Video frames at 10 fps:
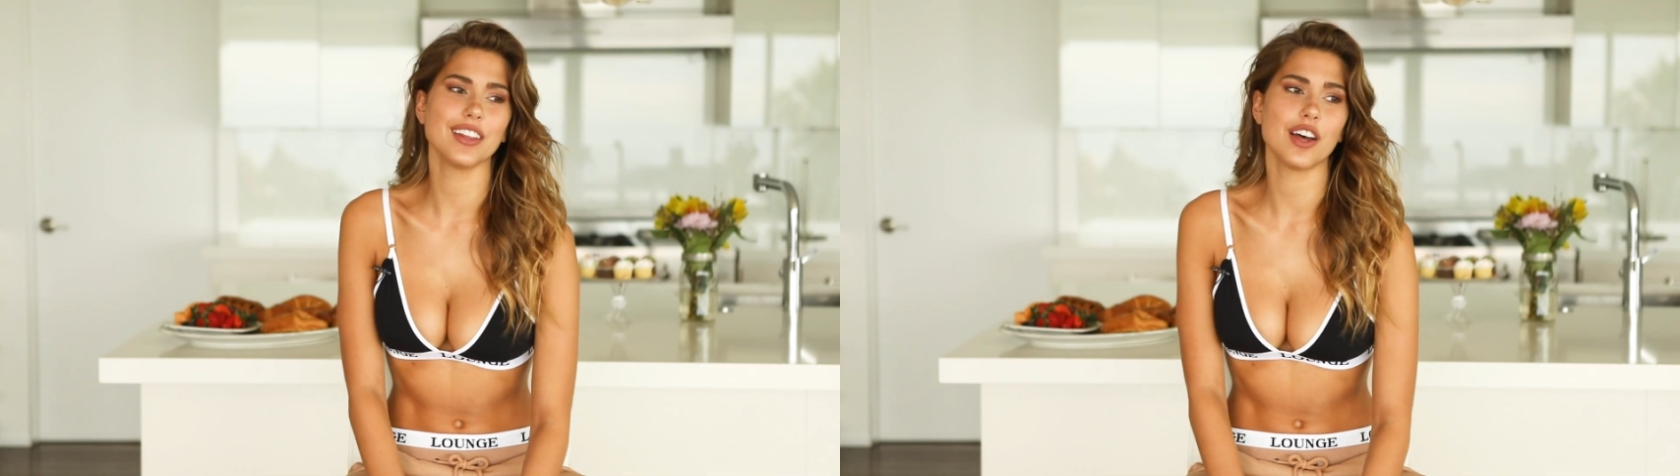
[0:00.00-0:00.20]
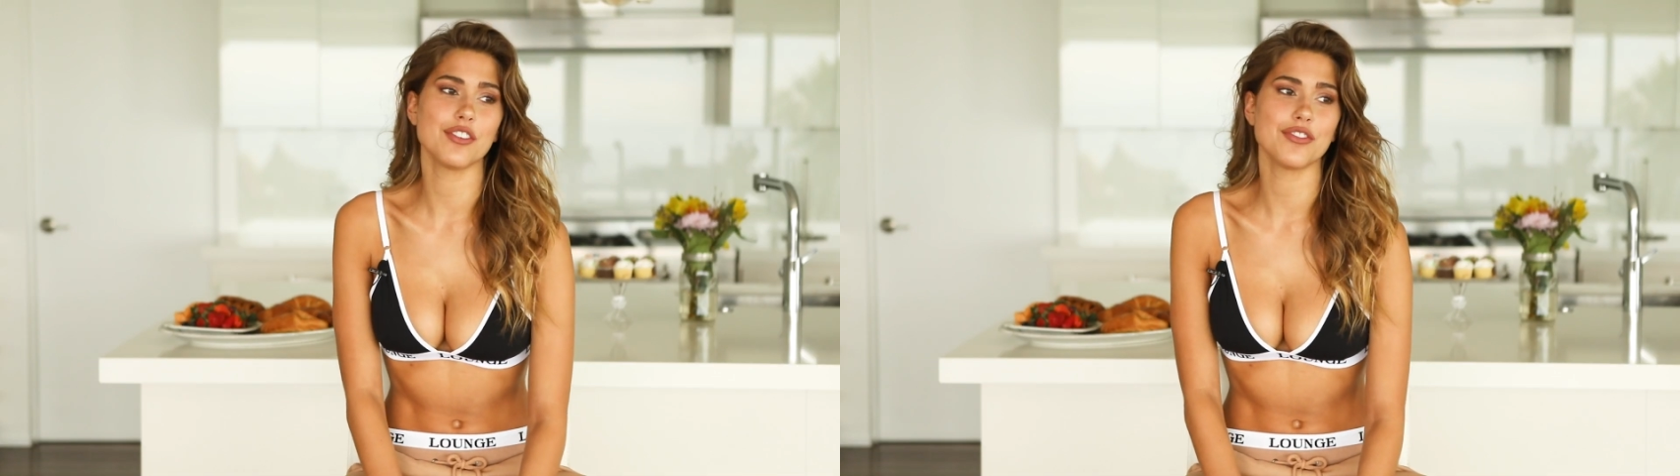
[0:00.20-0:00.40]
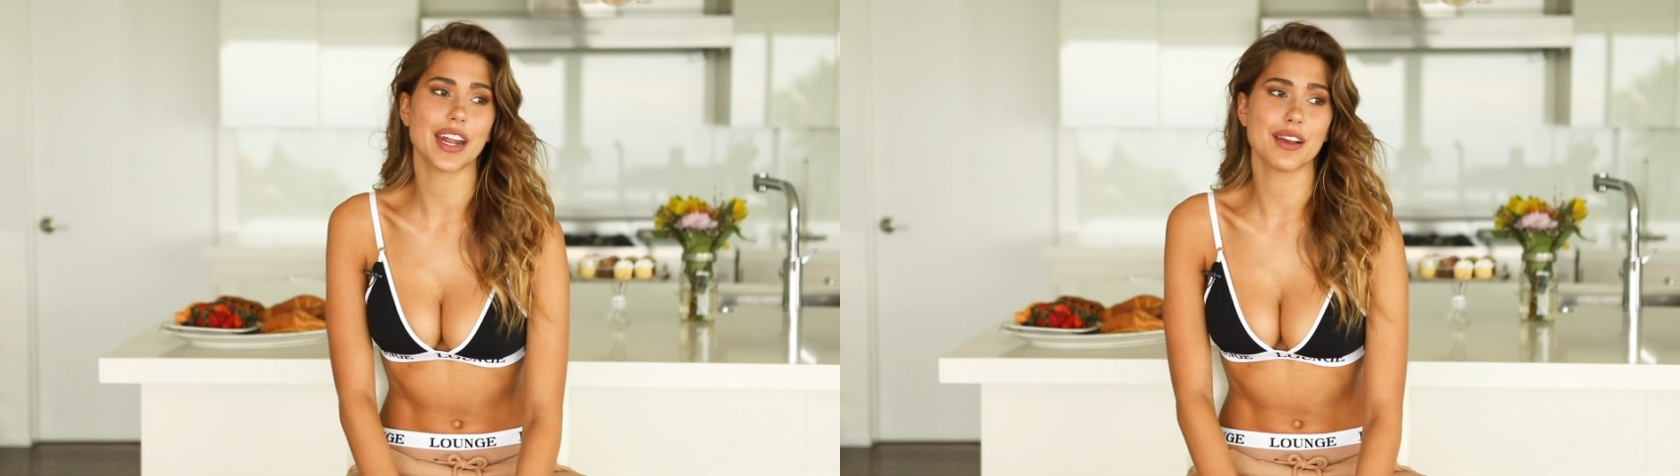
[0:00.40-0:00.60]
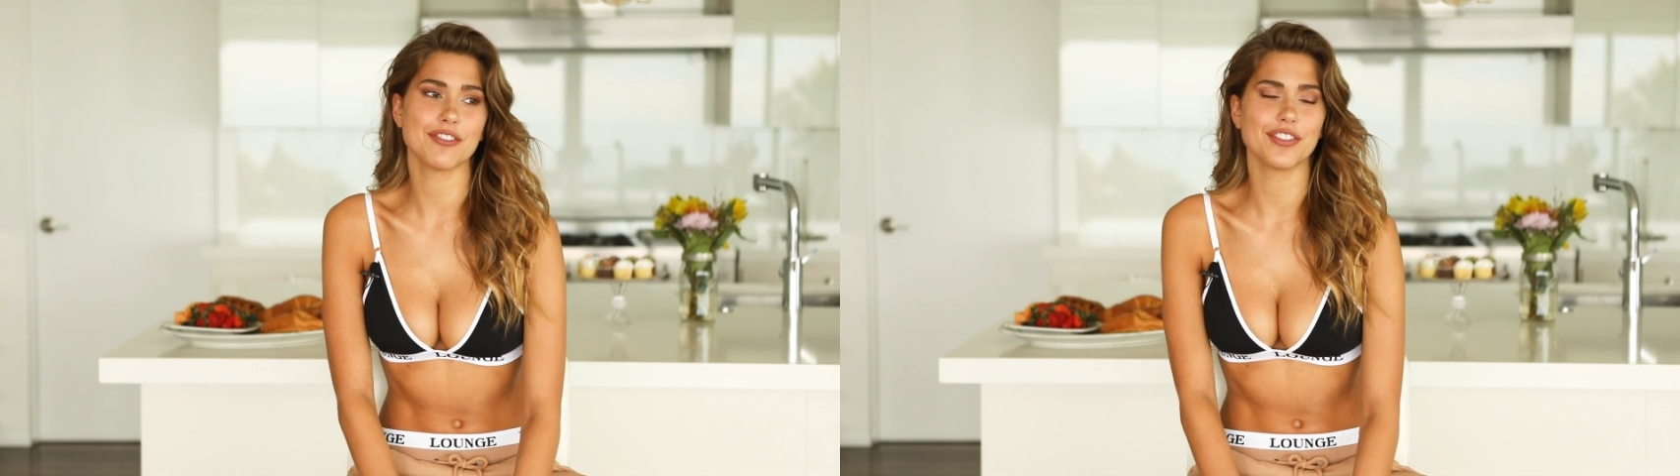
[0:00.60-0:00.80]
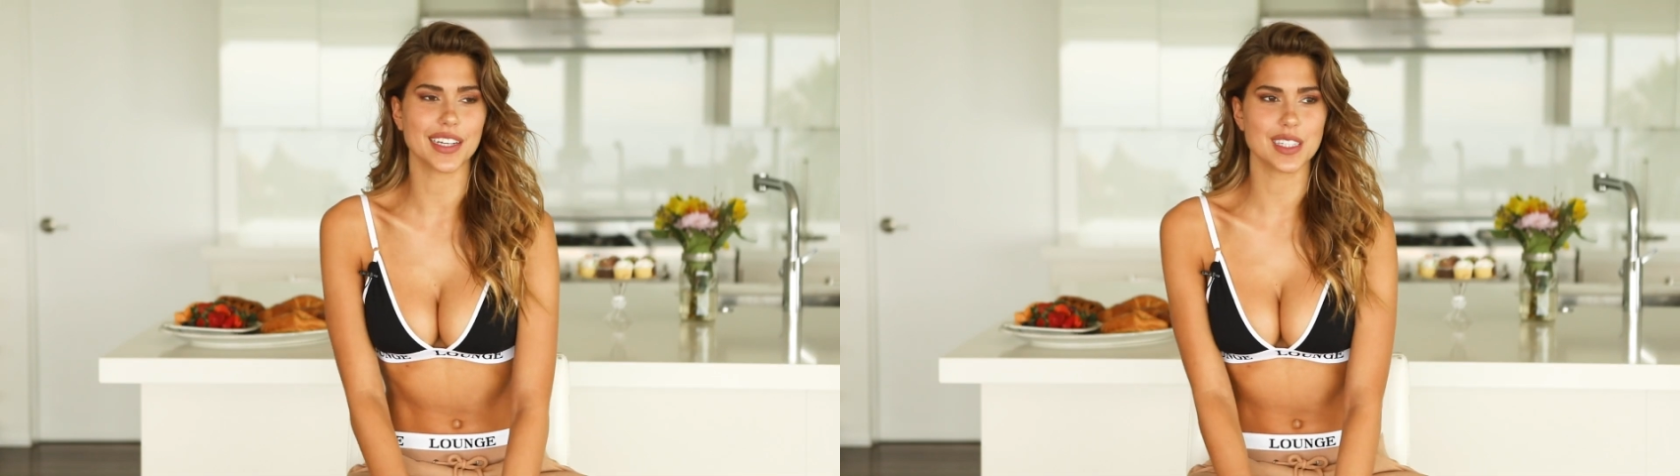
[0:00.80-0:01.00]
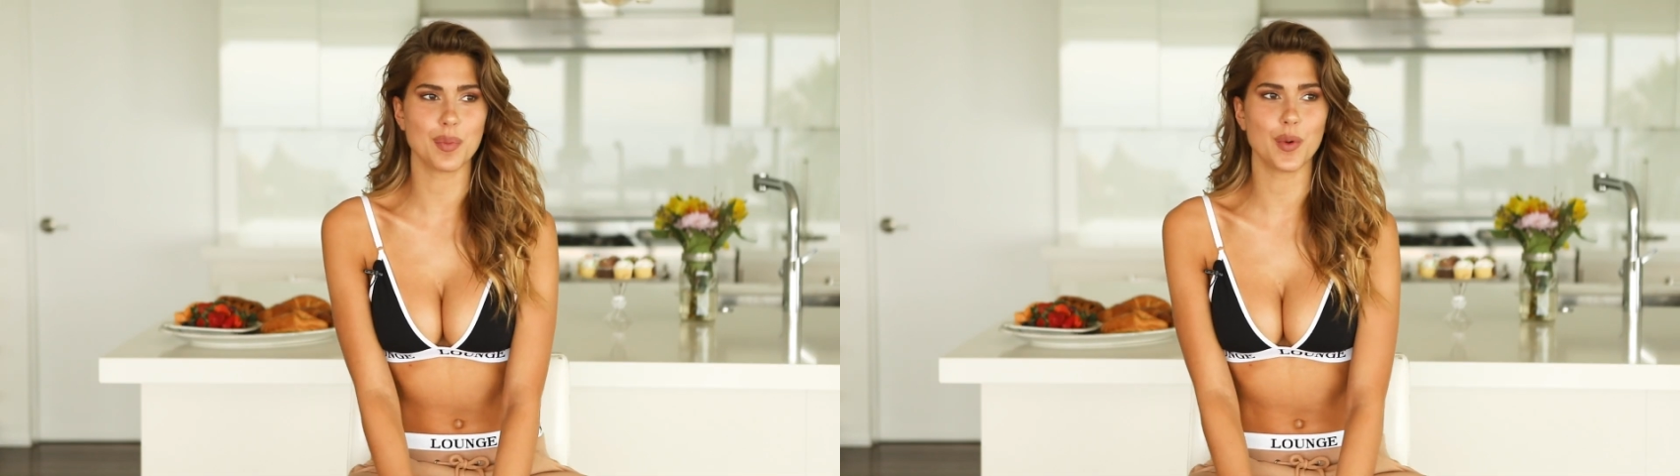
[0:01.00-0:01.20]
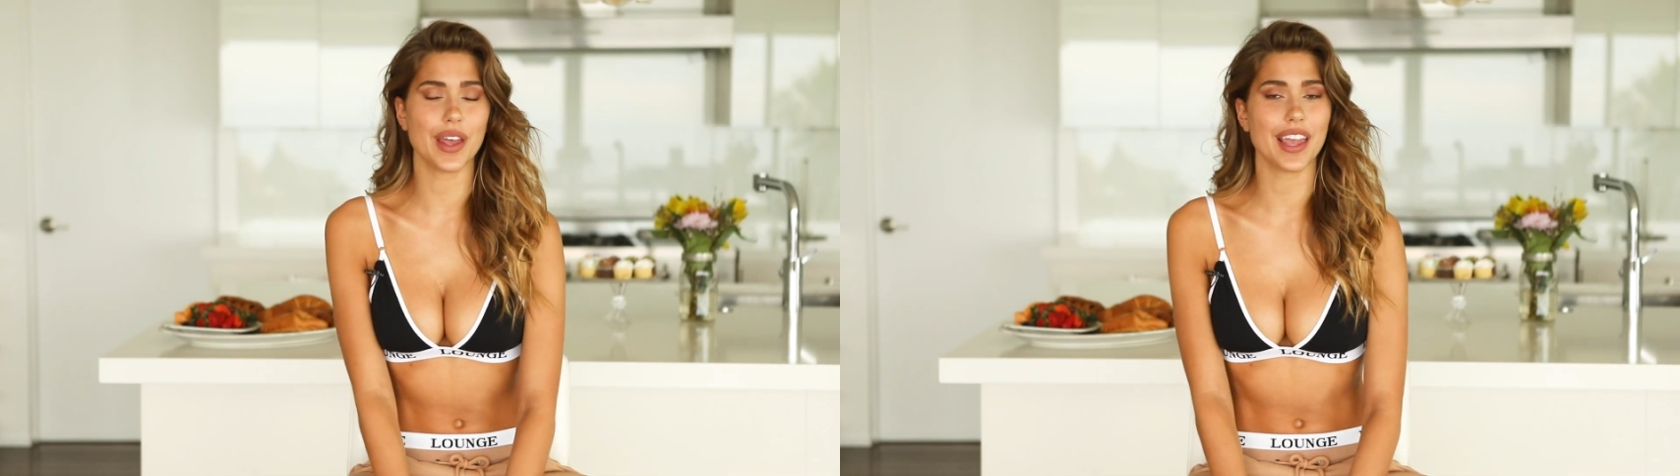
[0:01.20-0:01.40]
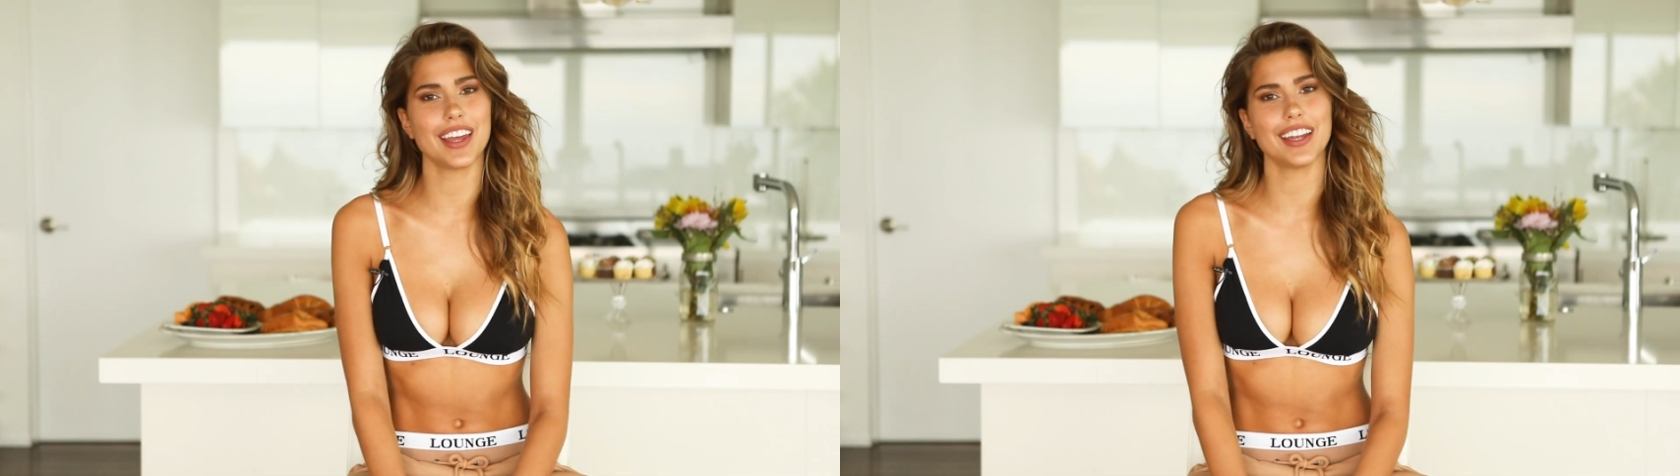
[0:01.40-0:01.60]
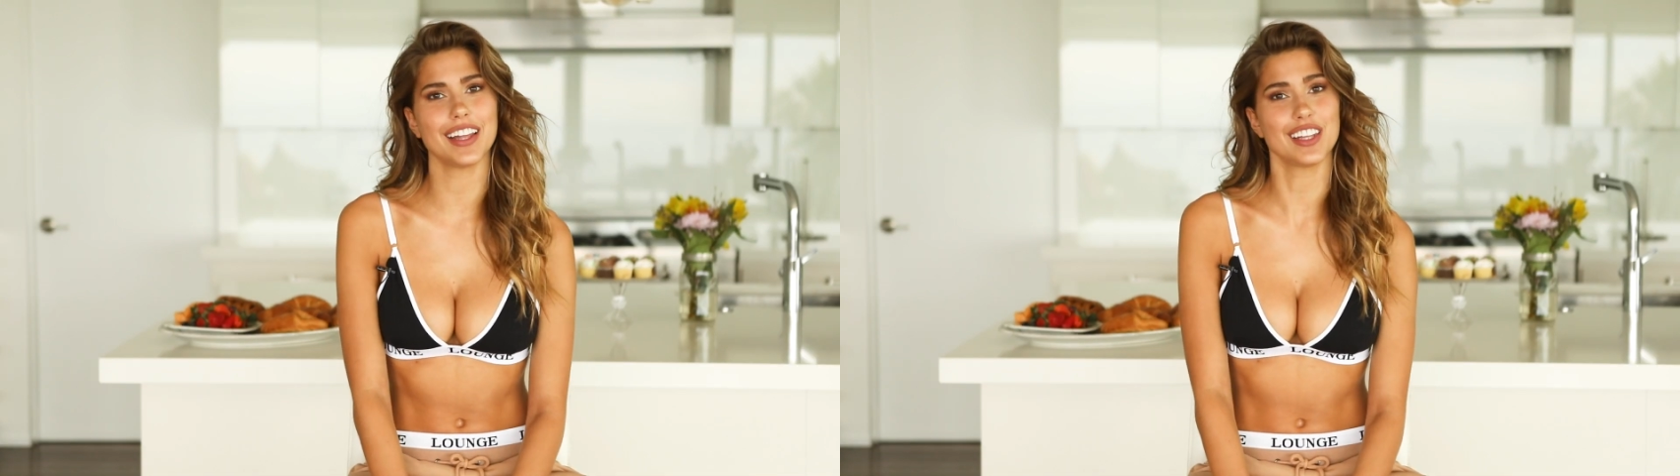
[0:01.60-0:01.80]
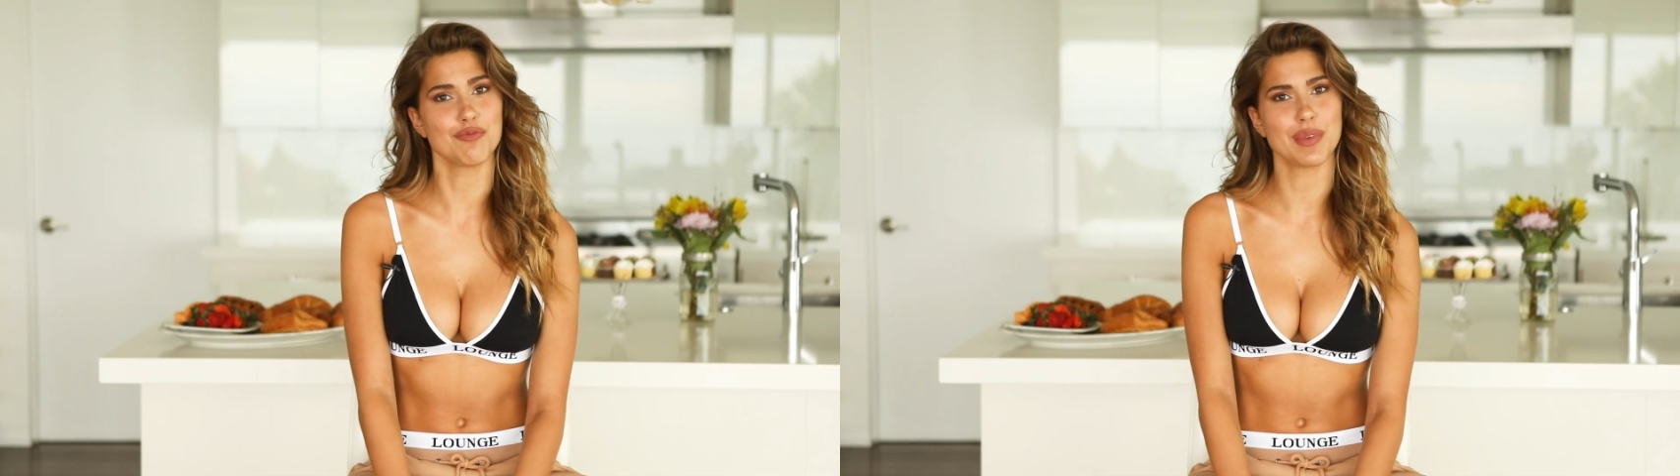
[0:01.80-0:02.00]
I love that I'm flexible, and
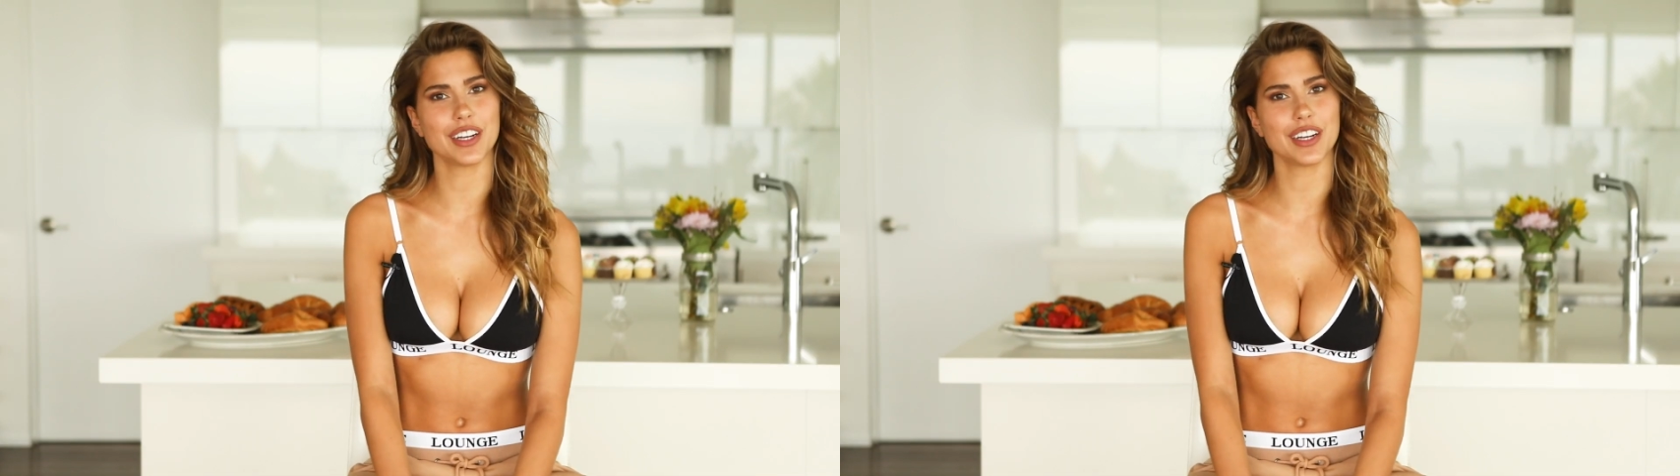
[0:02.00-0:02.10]
I love